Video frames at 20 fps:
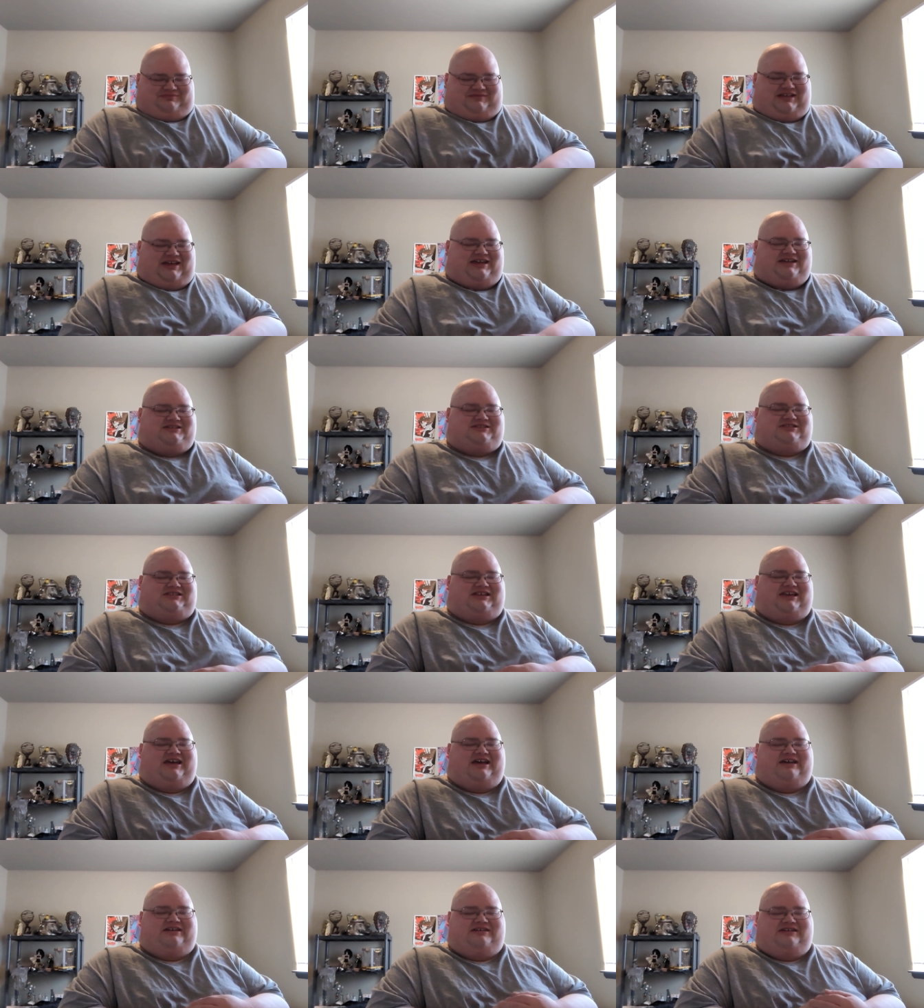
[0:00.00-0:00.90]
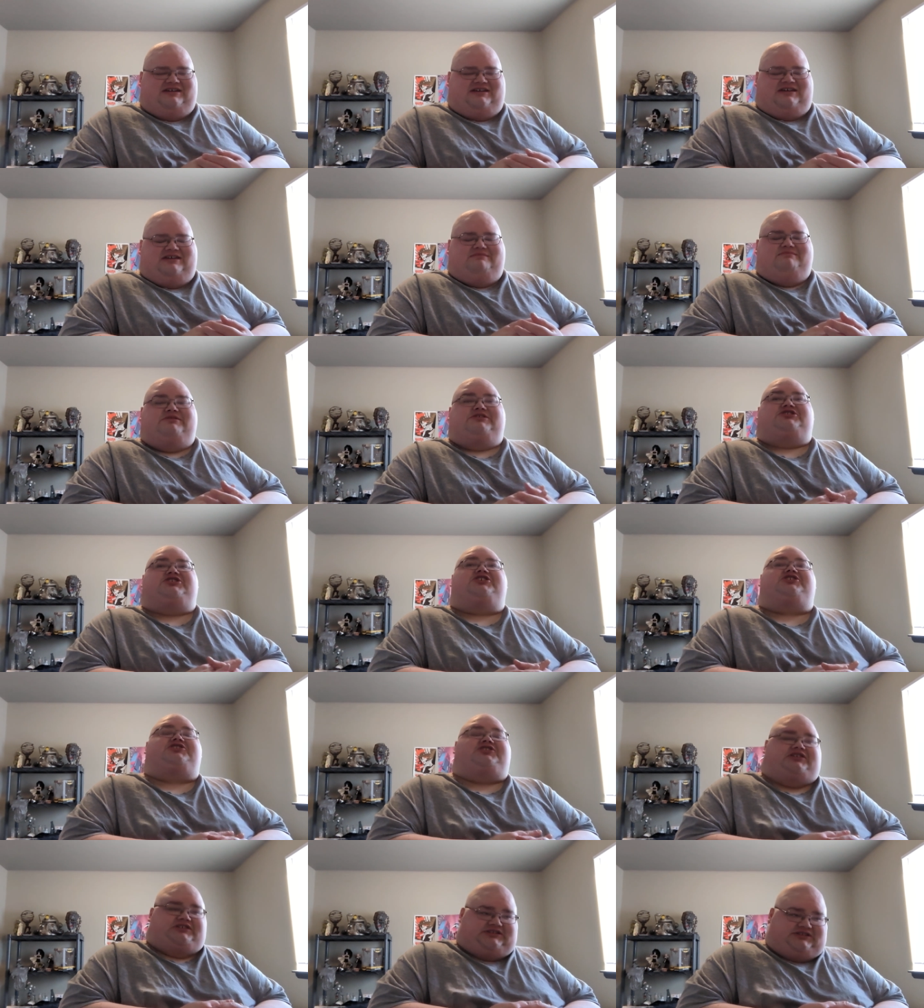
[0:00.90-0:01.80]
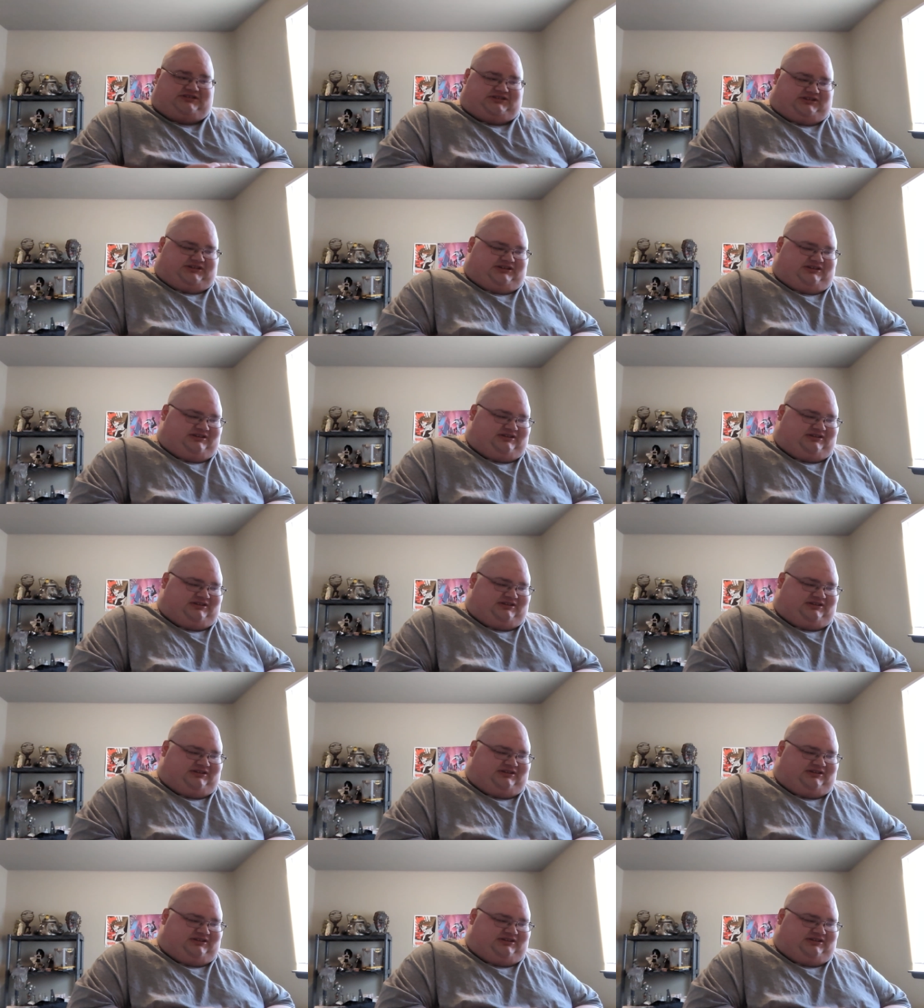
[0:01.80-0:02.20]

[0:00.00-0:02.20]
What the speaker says: as the magicians.